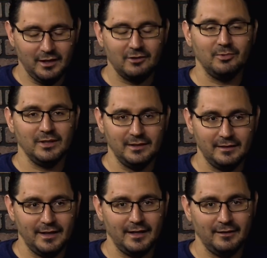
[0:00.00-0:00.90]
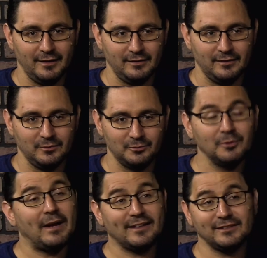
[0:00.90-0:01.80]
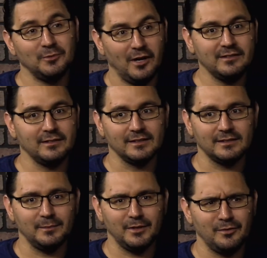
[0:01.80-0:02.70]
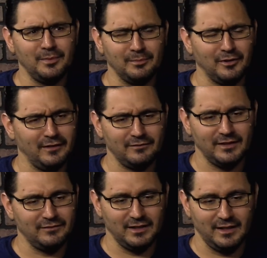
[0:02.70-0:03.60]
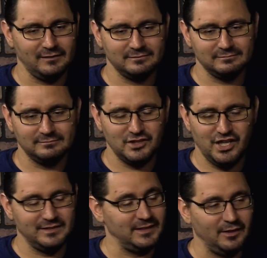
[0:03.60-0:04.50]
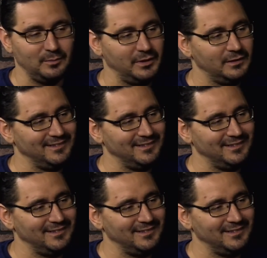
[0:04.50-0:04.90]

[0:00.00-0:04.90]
are really there and will actually watch this. Some of the people I have to like chase down, but